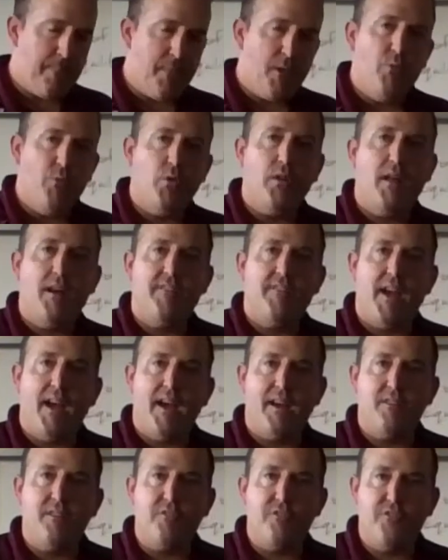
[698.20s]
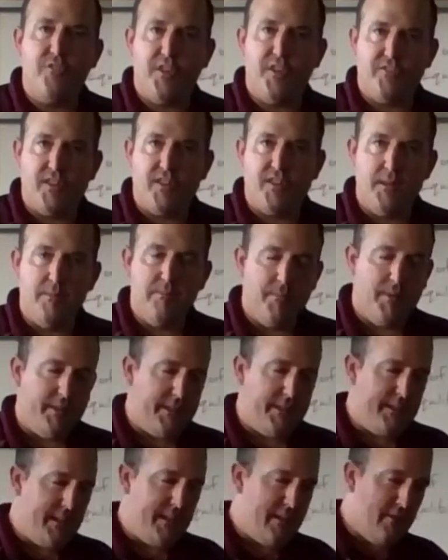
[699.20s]
we'll have added 50
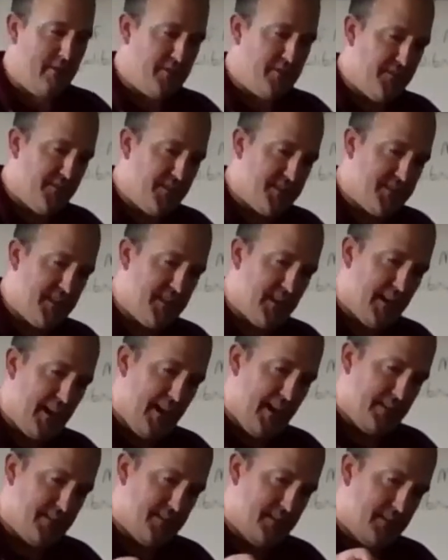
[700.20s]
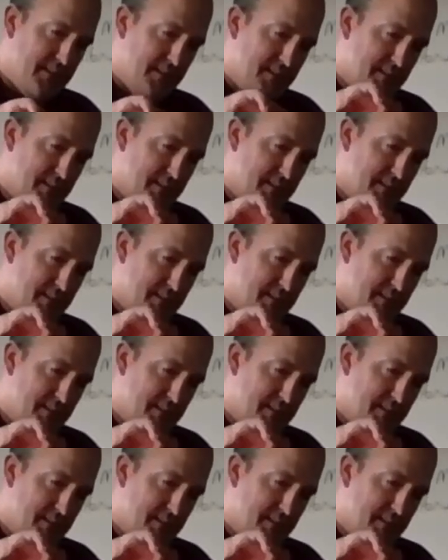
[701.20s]
milliliters of acetic acid.